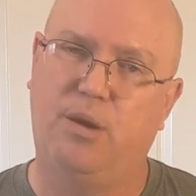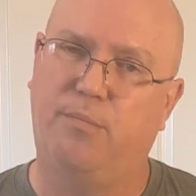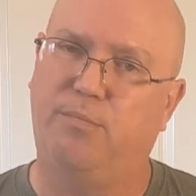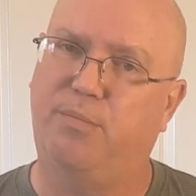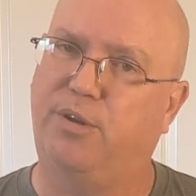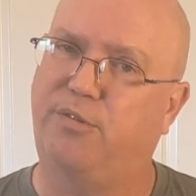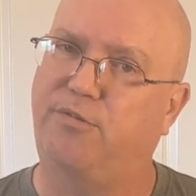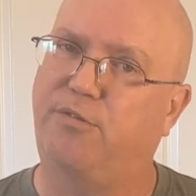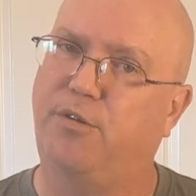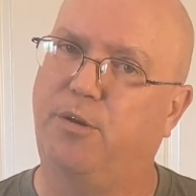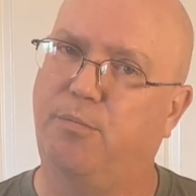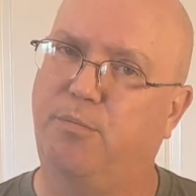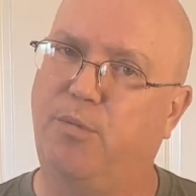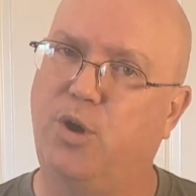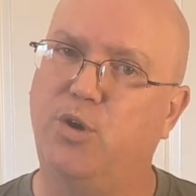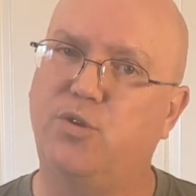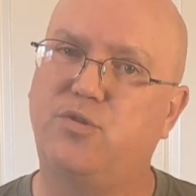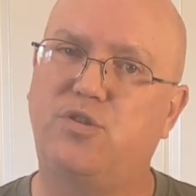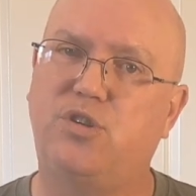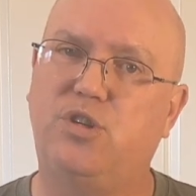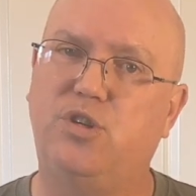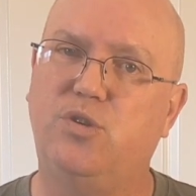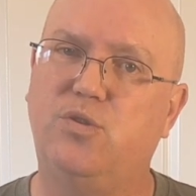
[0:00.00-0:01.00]
But for
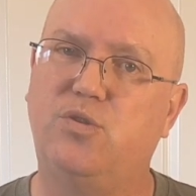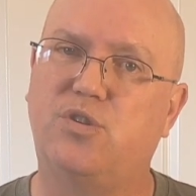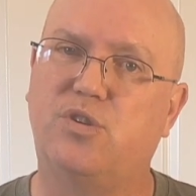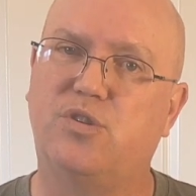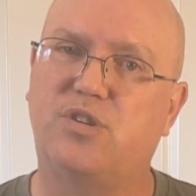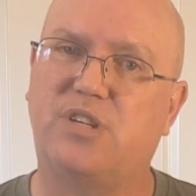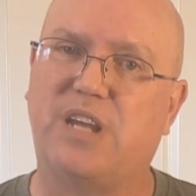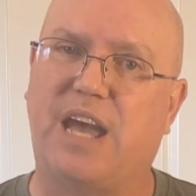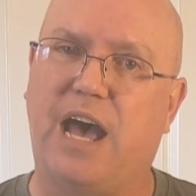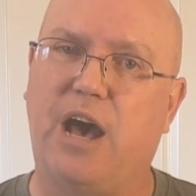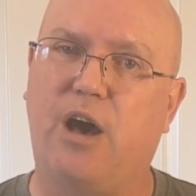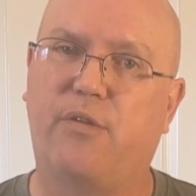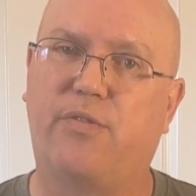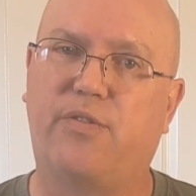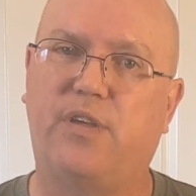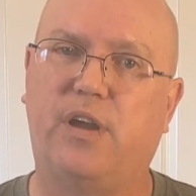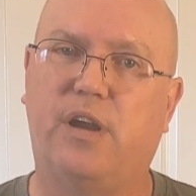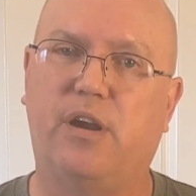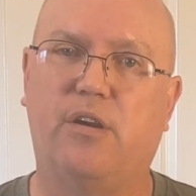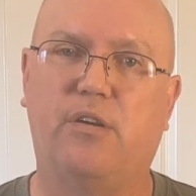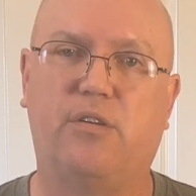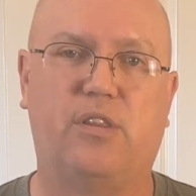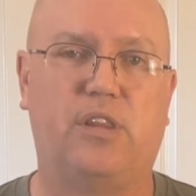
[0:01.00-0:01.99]
most users out
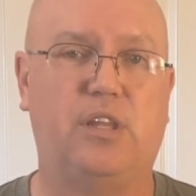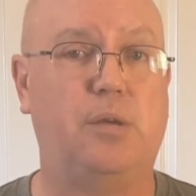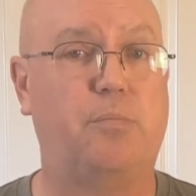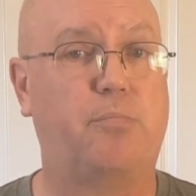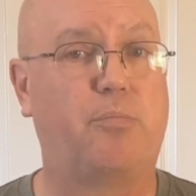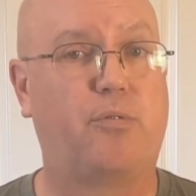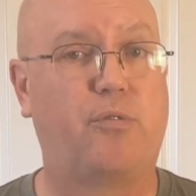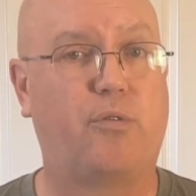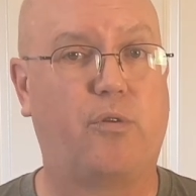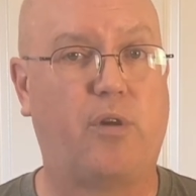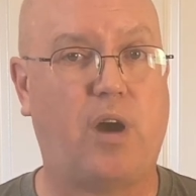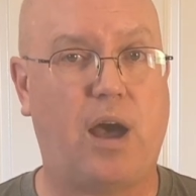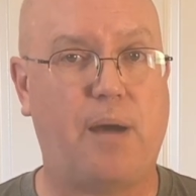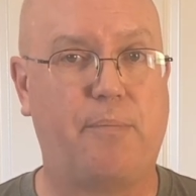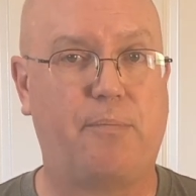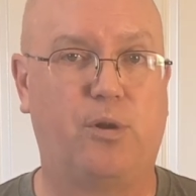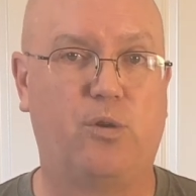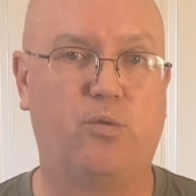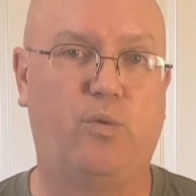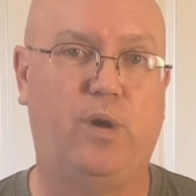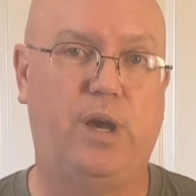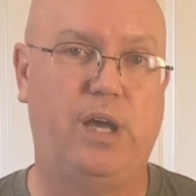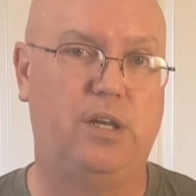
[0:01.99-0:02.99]
there, the
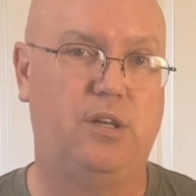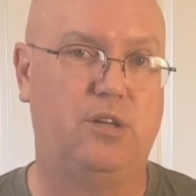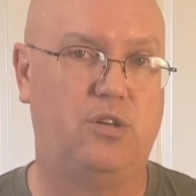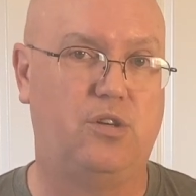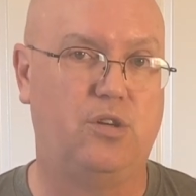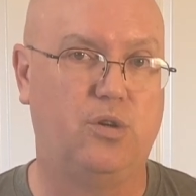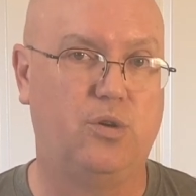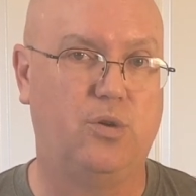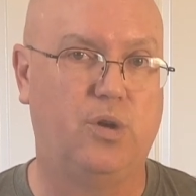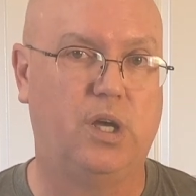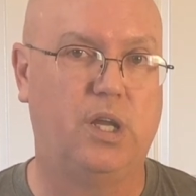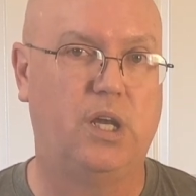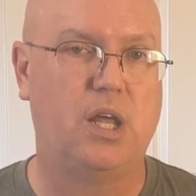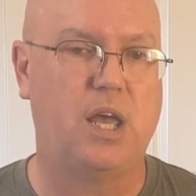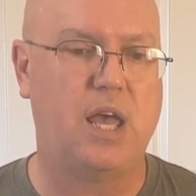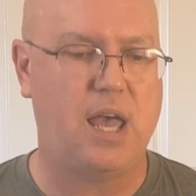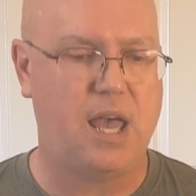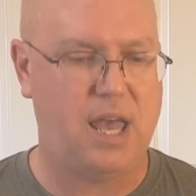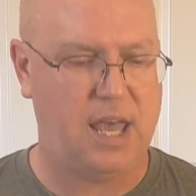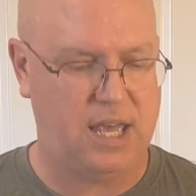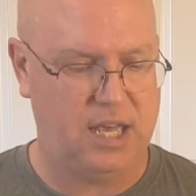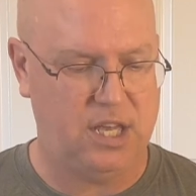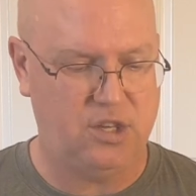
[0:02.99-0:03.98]
proper way to do it
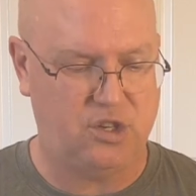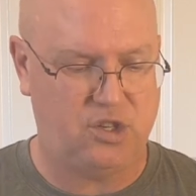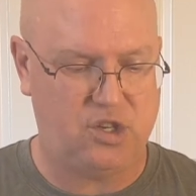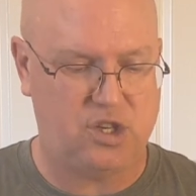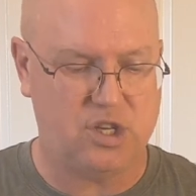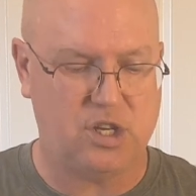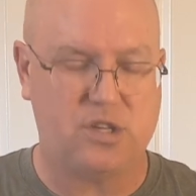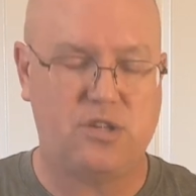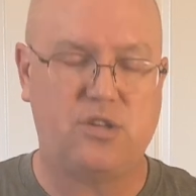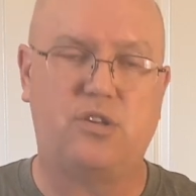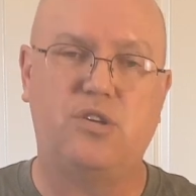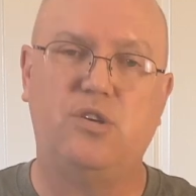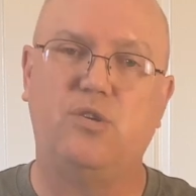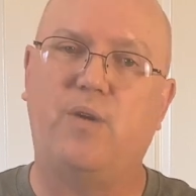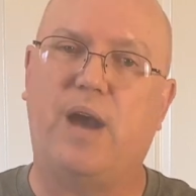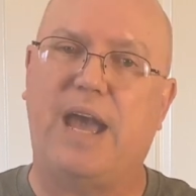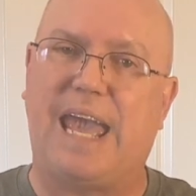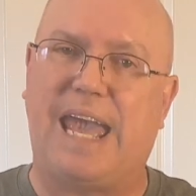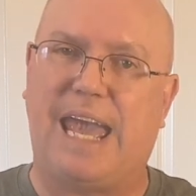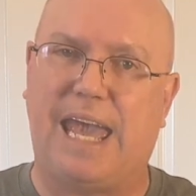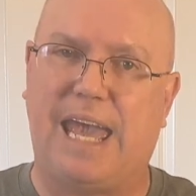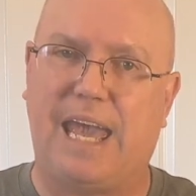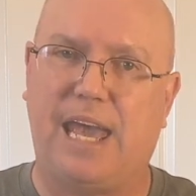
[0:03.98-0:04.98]
is just to
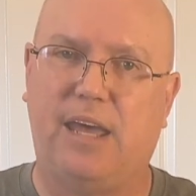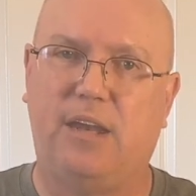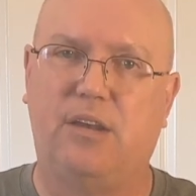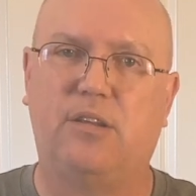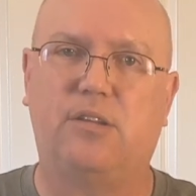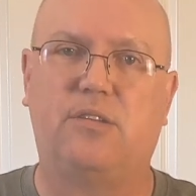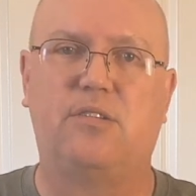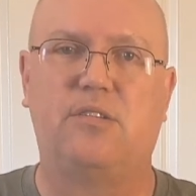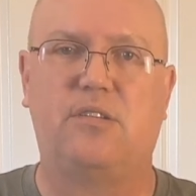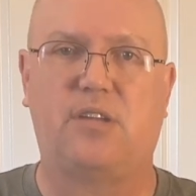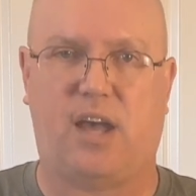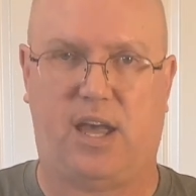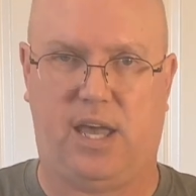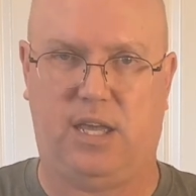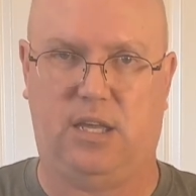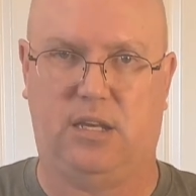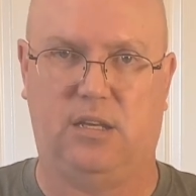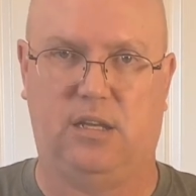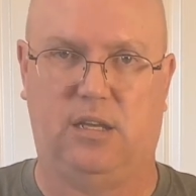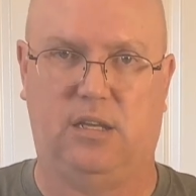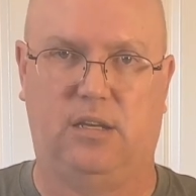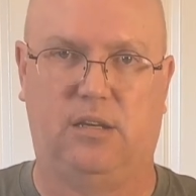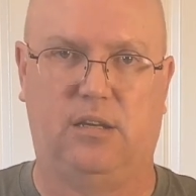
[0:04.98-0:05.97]
hand
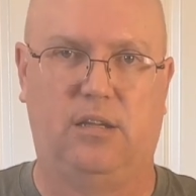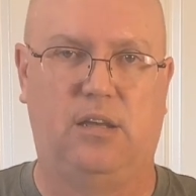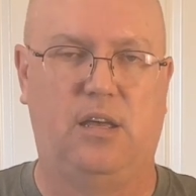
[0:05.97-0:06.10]
tighten it.